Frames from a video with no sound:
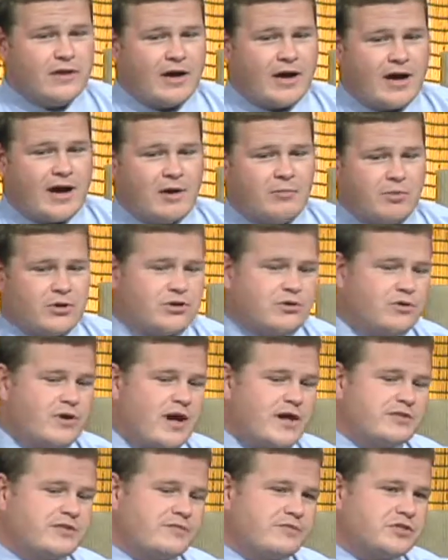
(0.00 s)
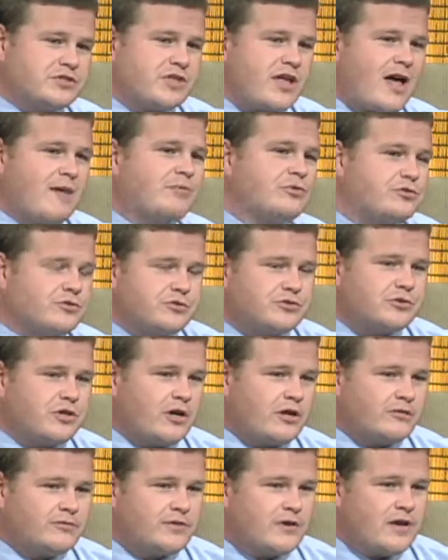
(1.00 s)
But you guys have established
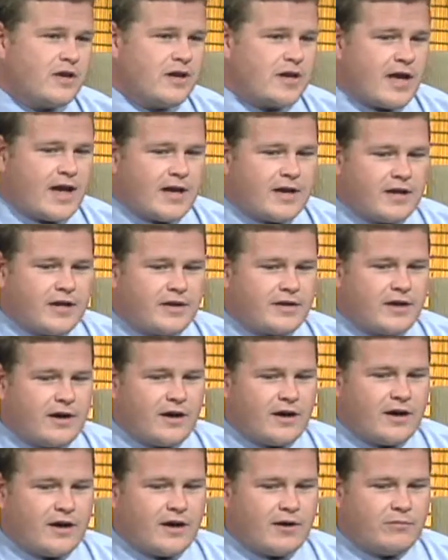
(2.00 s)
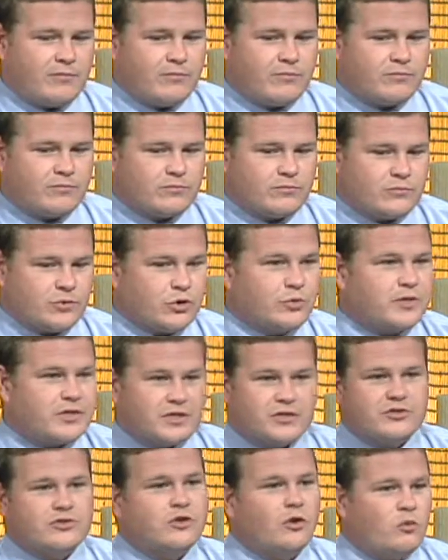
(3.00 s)
yourself at doing
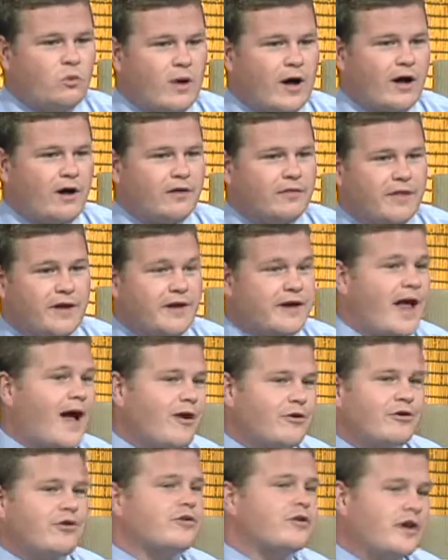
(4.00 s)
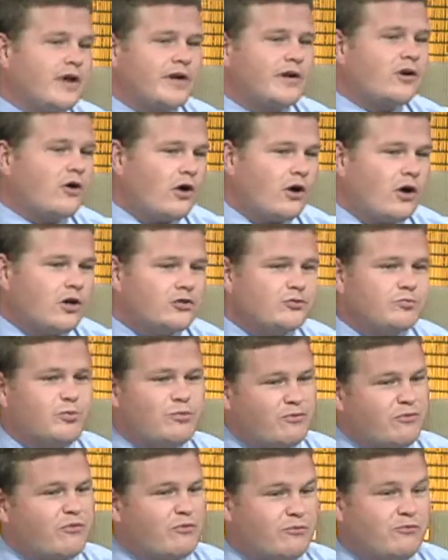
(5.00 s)
this so well that now you're getting calls
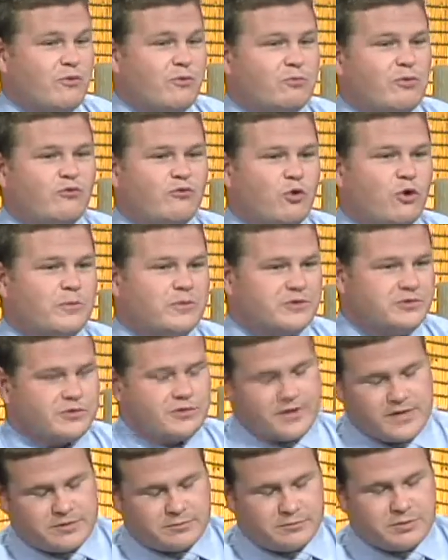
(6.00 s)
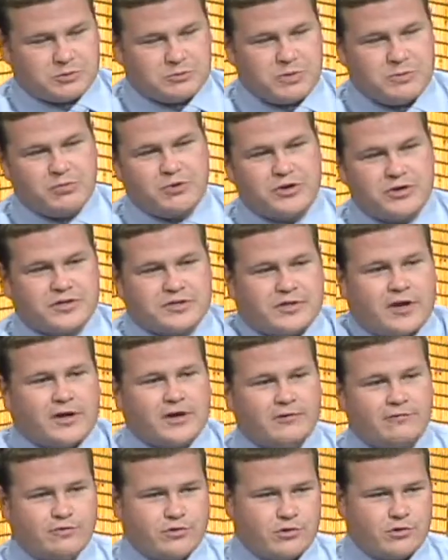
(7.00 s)
from performers. So that must be pretty
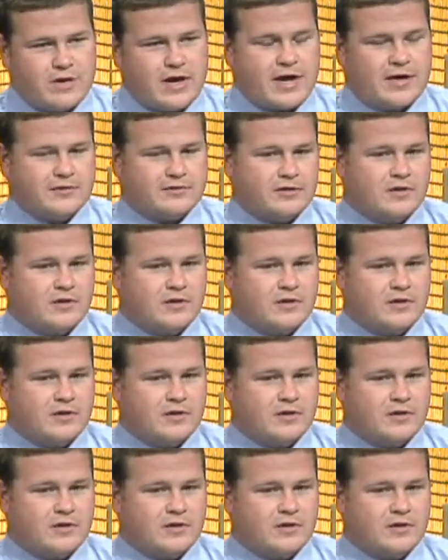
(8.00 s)
exciting for you guys.